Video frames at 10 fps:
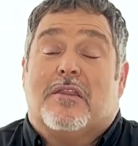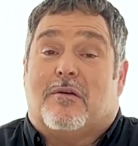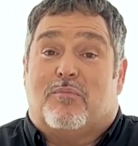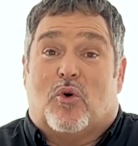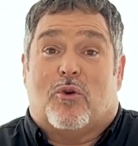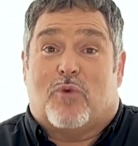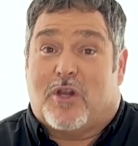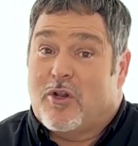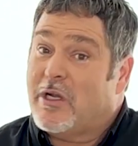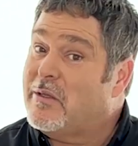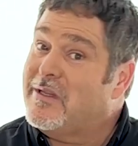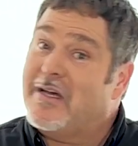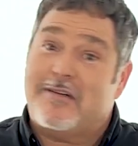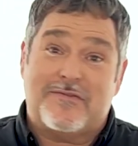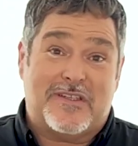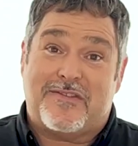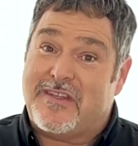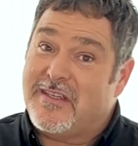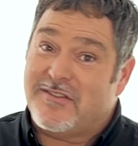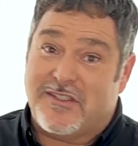the more we're going to love the
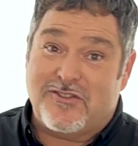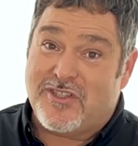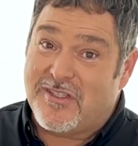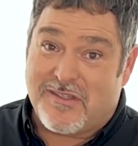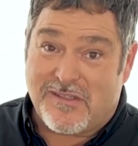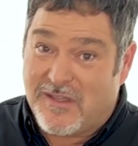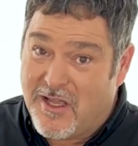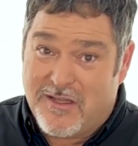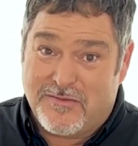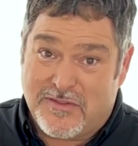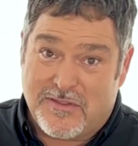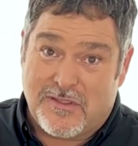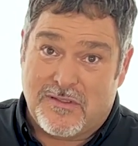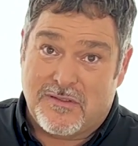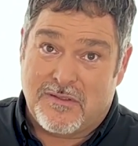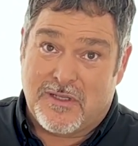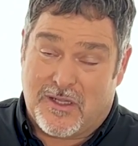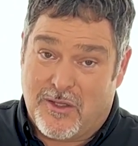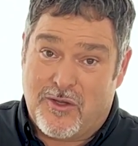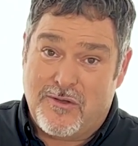things that Jesus loves.
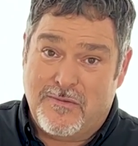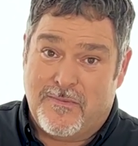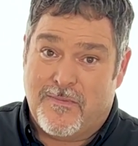Hello?